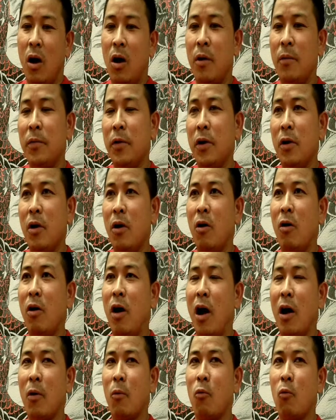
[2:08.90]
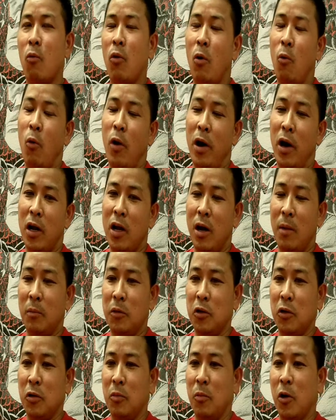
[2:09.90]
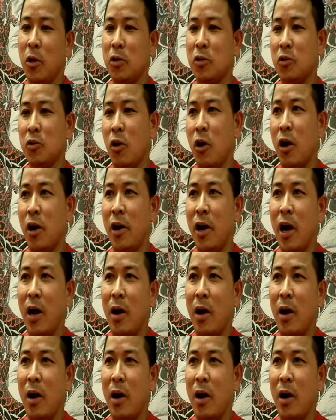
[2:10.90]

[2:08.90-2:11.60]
You know, when I come to a martial art,